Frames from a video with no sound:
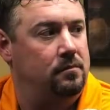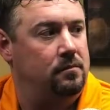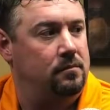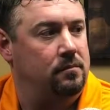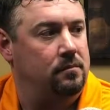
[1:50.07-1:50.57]

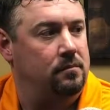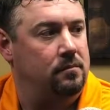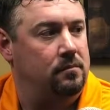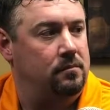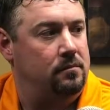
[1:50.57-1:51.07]

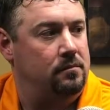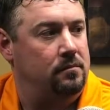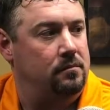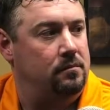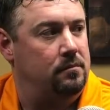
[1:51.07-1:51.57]

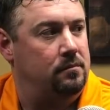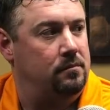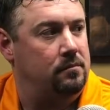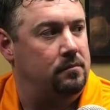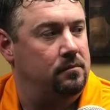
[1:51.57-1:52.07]

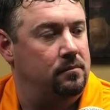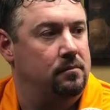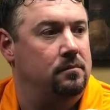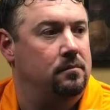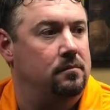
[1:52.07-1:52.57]

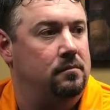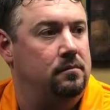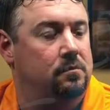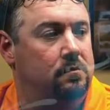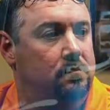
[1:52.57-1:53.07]

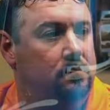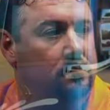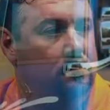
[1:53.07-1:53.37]
The person shown says nothing.